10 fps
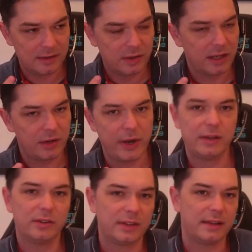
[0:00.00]
you can create
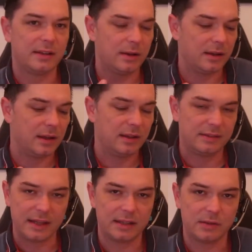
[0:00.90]
your
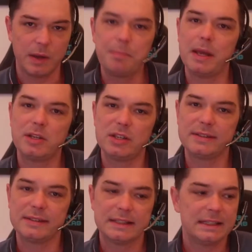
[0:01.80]
static web
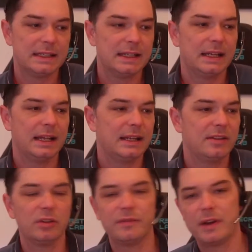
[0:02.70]
pages, and that's
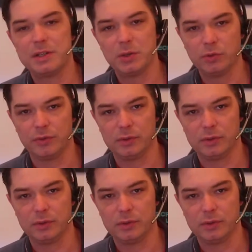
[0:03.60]
not very useful,